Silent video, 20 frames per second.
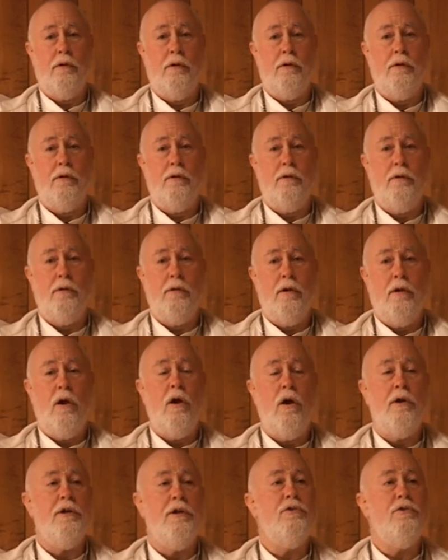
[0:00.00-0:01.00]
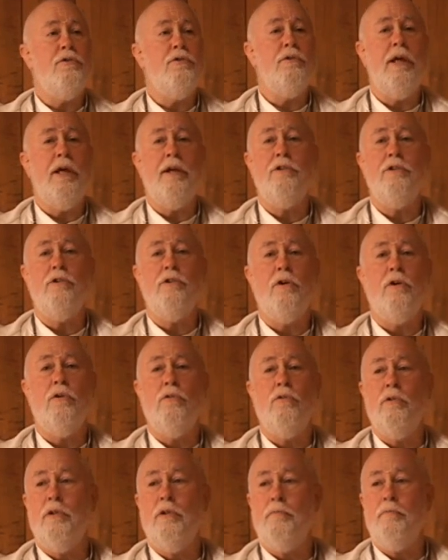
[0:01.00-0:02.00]
Our internet is
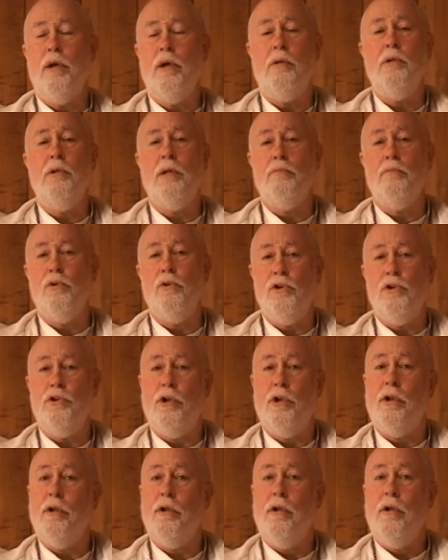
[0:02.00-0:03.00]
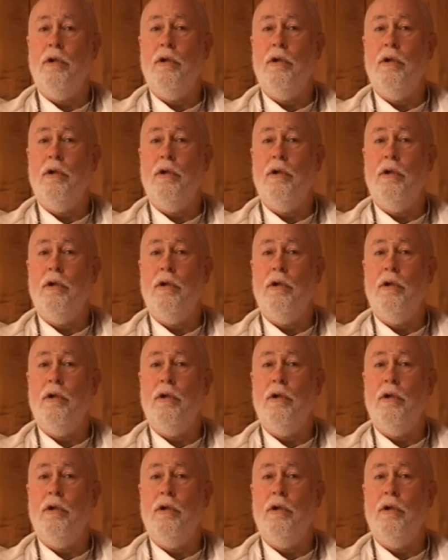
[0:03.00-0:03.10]
our only public preaching.